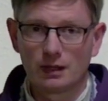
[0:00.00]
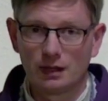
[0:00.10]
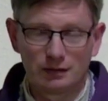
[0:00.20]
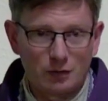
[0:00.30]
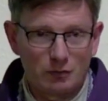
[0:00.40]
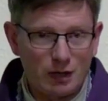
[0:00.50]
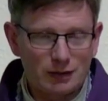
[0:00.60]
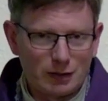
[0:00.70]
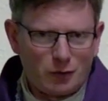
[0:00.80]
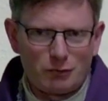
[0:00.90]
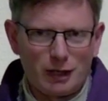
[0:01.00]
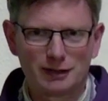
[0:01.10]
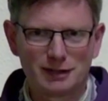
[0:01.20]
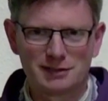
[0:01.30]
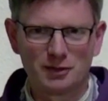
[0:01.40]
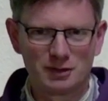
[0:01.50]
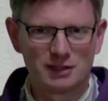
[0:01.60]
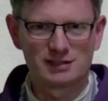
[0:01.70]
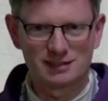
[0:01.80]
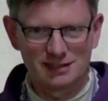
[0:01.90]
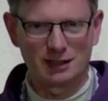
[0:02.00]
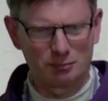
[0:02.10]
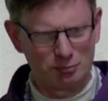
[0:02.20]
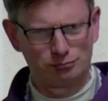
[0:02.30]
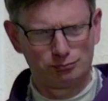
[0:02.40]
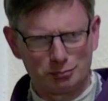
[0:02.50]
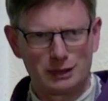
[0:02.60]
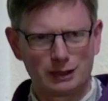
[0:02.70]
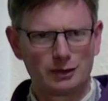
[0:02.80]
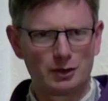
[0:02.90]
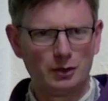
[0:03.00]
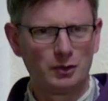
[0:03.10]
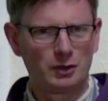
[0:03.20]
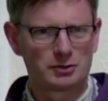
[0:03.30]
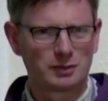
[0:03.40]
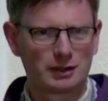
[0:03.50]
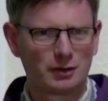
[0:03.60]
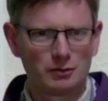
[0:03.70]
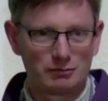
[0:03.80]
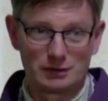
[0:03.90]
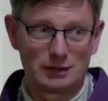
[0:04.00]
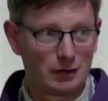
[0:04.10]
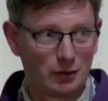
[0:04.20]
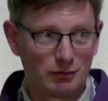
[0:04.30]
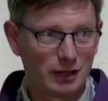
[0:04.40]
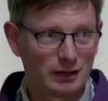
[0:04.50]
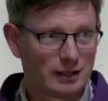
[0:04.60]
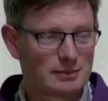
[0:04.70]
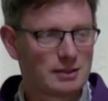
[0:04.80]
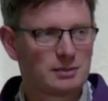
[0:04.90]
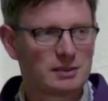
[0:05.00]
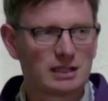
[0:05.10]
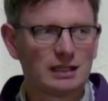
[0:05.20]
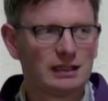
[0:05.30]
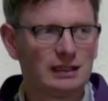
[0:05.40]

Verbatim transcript: And they don't, rec they don't recognize, not only is he like particularly holy or something, they don't, they don't recognize him as the Messiah.